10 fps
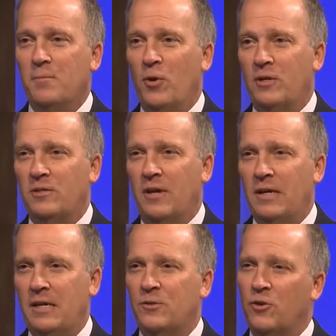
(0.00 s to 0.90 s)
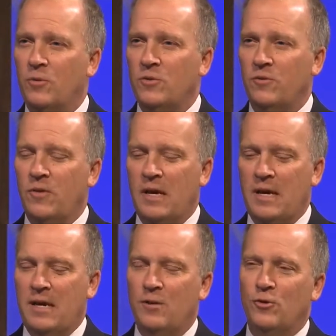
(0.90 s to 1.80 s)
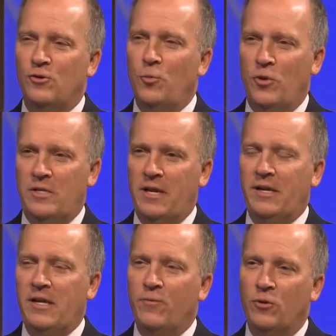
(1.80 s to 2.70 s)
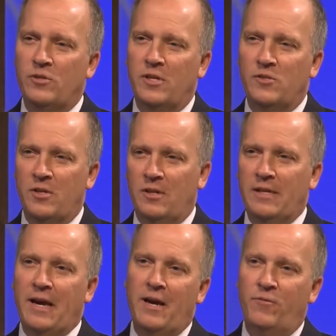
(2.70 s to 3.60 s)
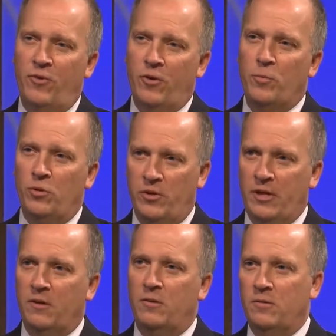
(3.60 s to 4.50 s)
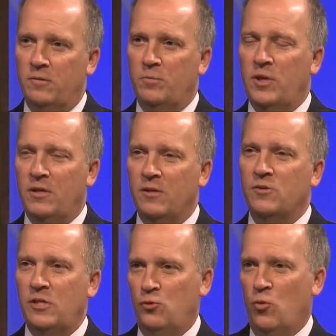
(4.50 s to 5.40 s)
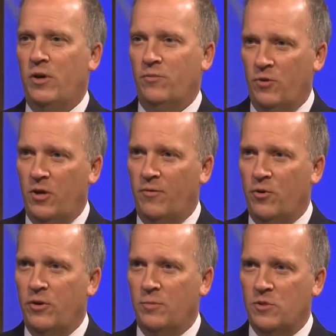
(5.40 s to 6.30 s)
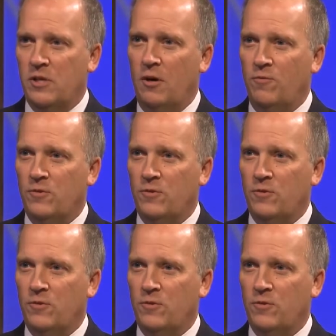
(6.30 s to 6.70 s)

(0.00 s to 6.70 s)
But in terms of, you know, Superintendent Evers has suddenly gotten very political, because he's running for governor himself.